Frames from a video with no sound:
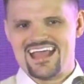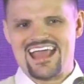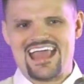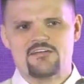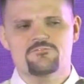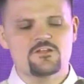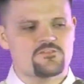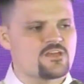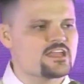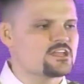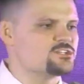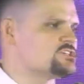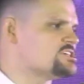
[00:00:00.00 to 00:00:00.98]

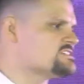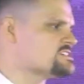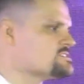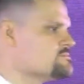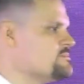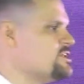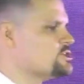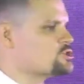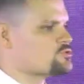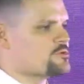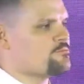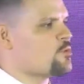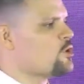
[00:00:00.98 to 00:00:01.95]
Everything in Jesus'
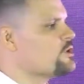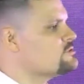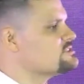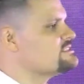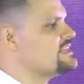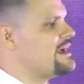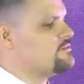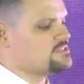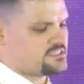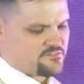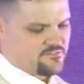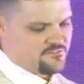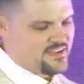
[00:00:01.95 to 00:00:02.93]
ministry boiled down
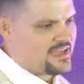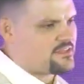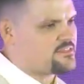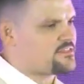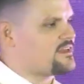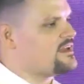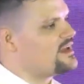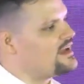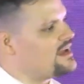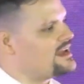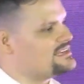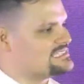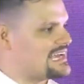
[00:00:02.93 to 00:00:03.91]
to faith
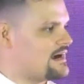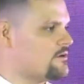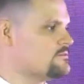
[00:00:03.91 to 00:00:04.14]
and God.